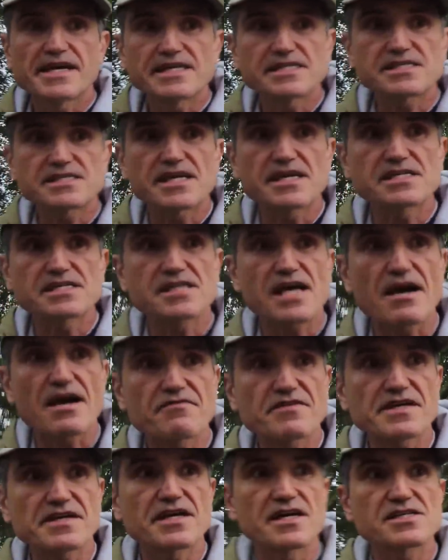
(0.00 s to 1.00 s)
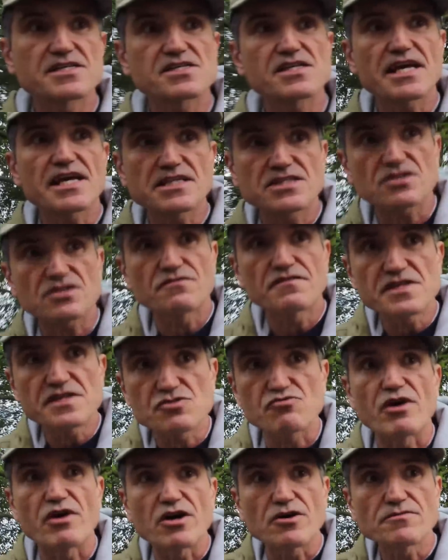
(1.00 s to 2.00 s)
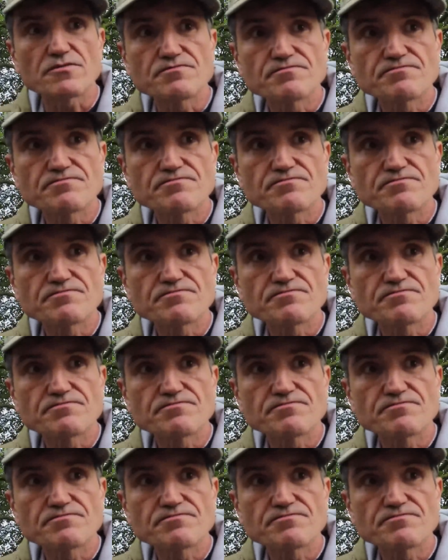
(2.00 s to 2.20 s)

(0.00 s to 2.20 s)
is having a state of Israel